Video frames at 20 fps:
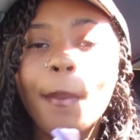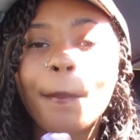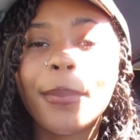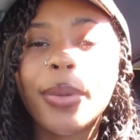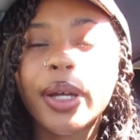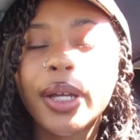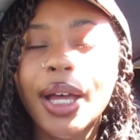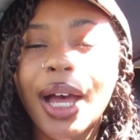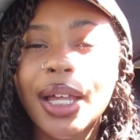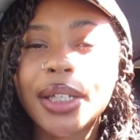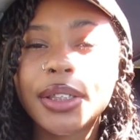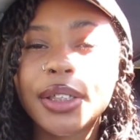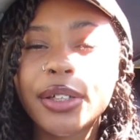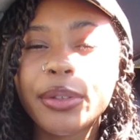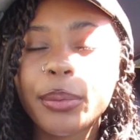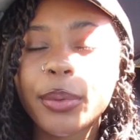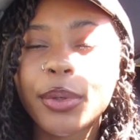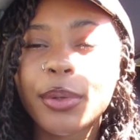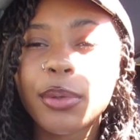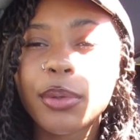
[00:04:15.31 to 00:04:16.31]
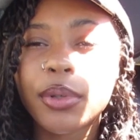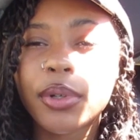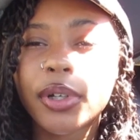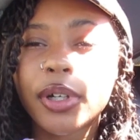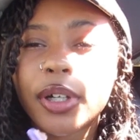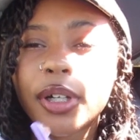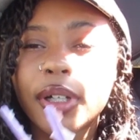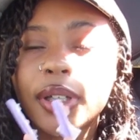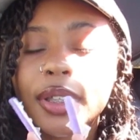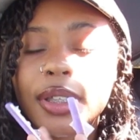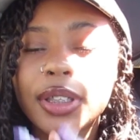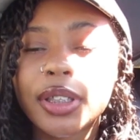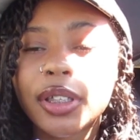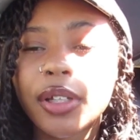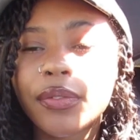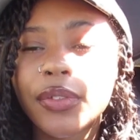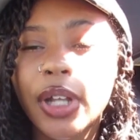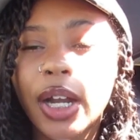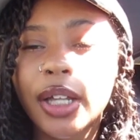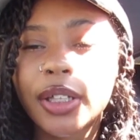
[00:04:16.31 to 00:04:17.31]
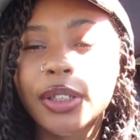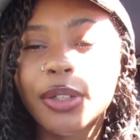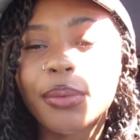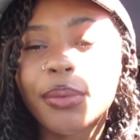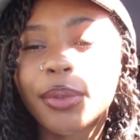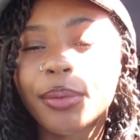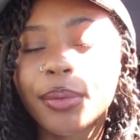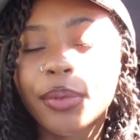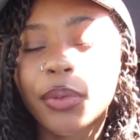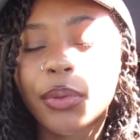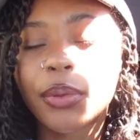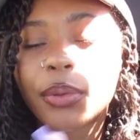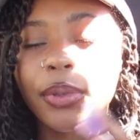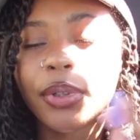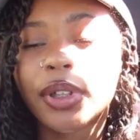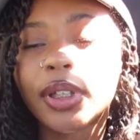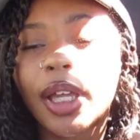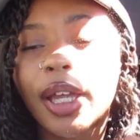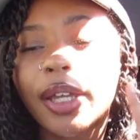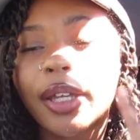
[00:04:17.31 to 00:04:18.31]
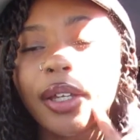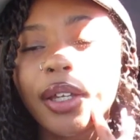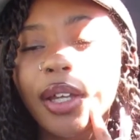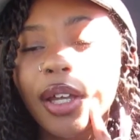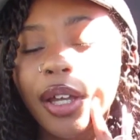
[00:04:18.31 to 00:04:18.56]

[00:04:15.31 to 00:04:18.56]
But I did record the stuff that I did want to record, like